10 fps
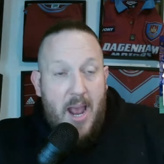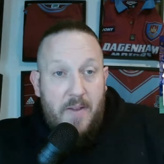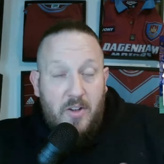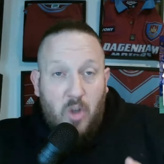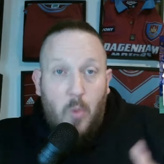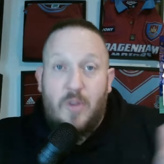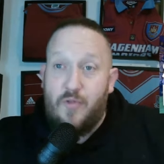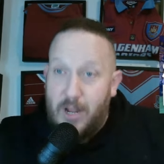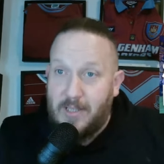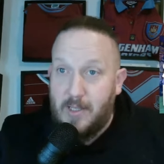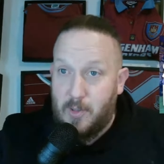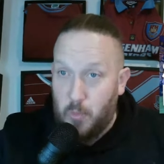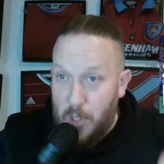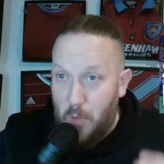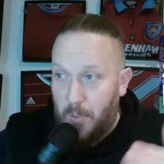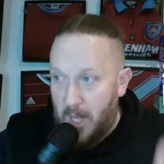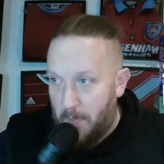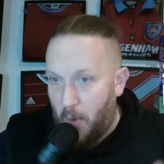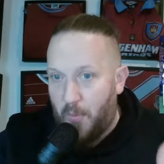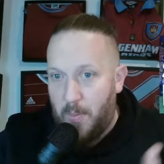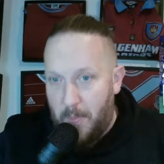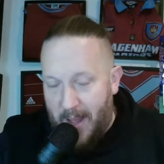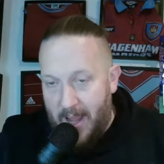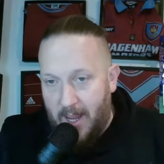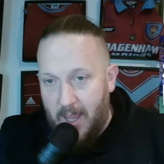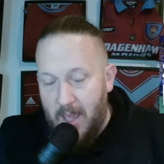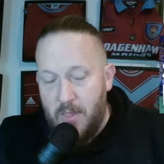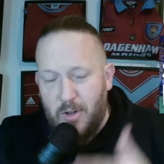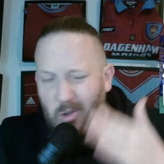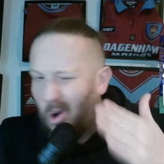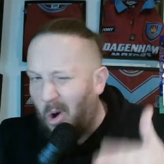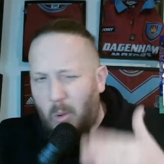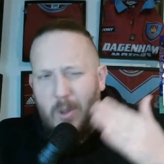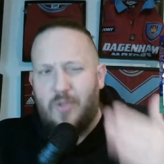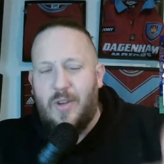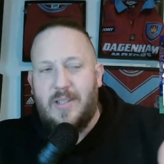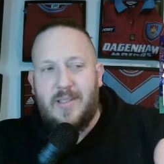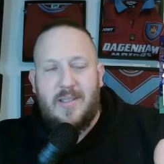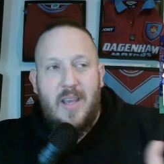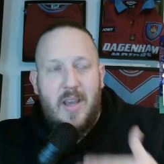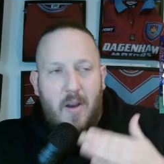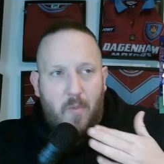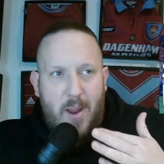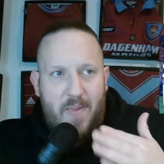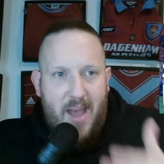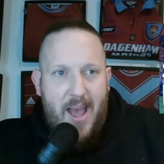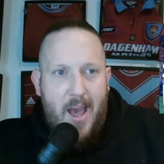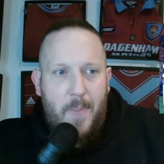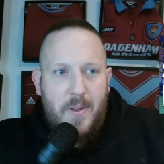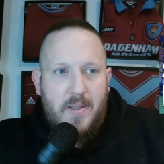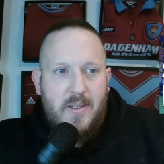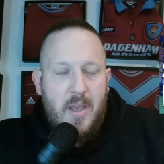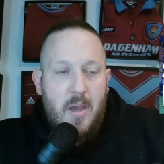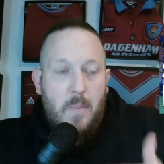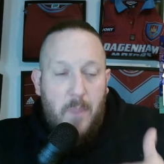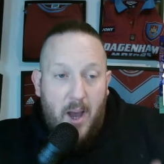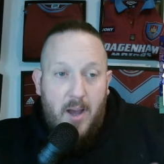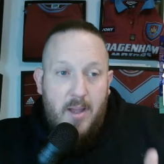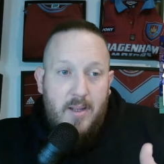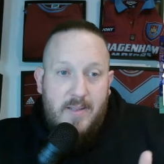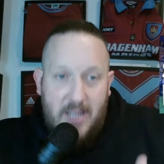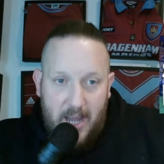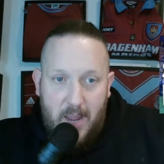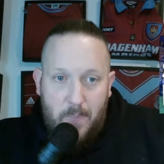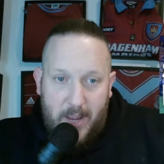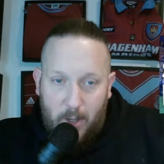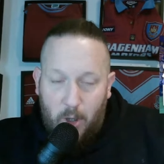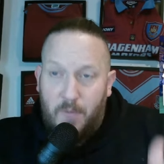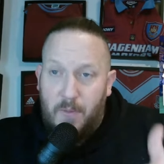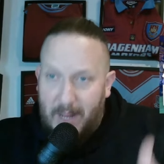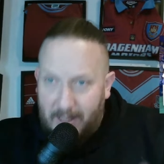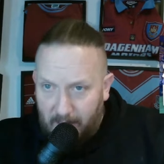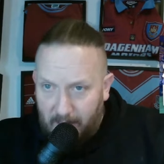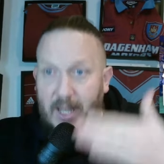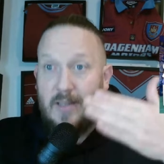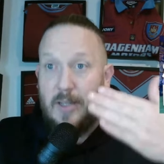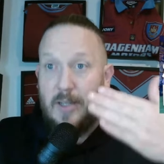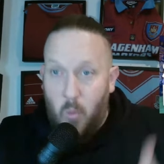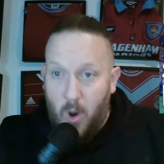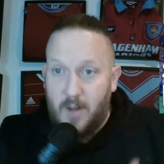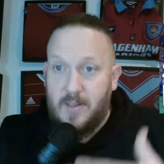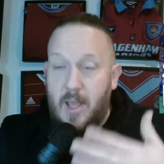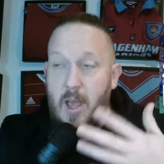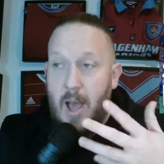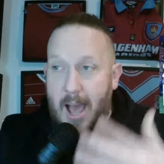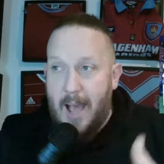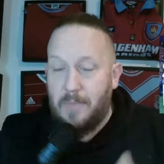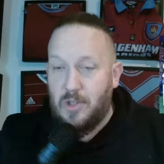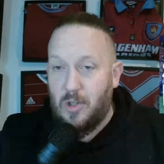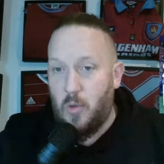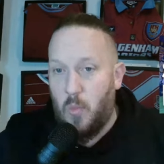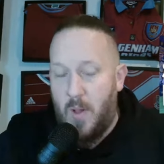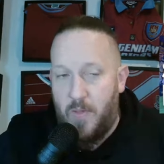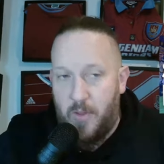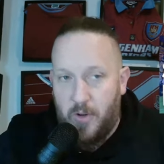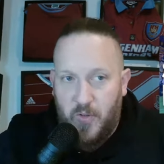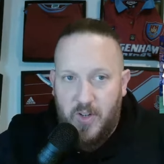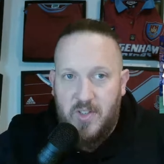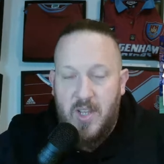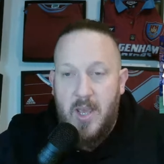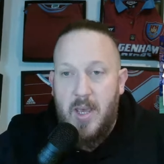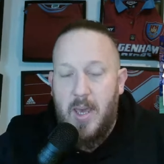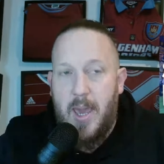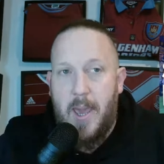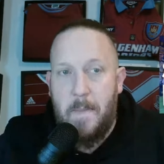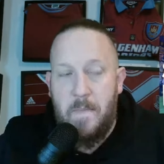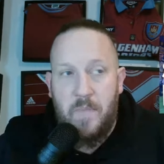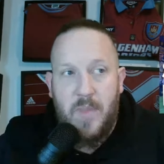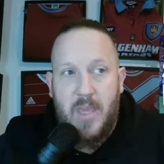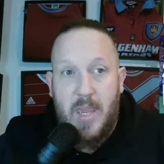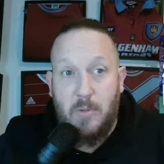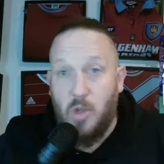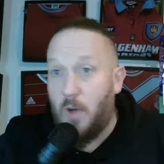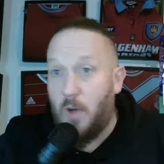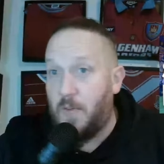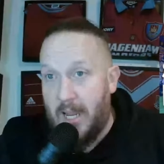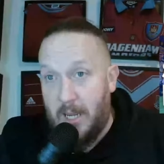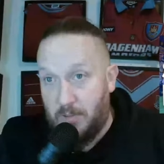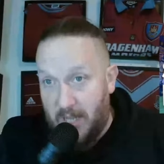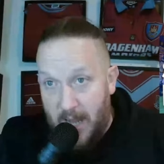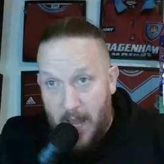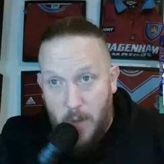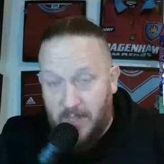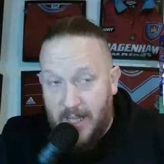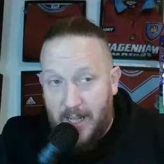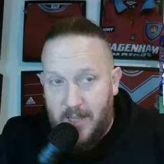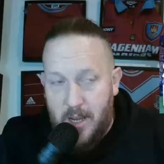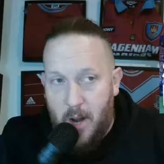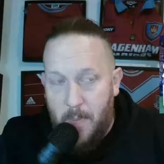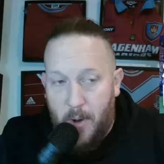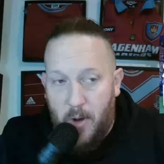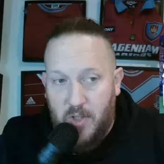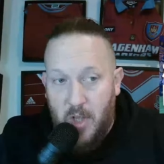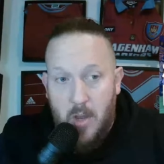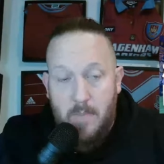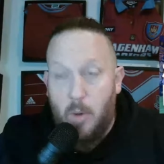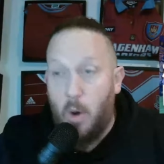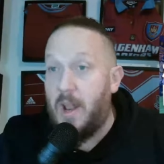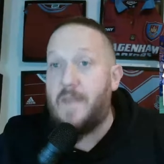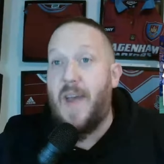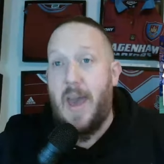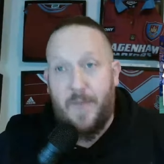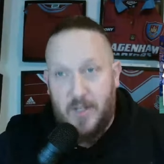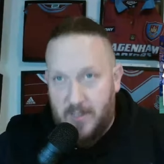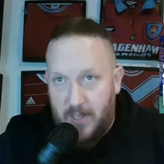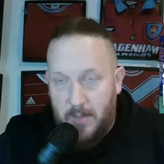And there's always risks when you play the ball from the back. There's always risks of when that happens. But tonight paid off, it paid dividends, and it worked absolute wonders for us. Um, he was off his line, he was in outside the eighteen yard box more than I've ever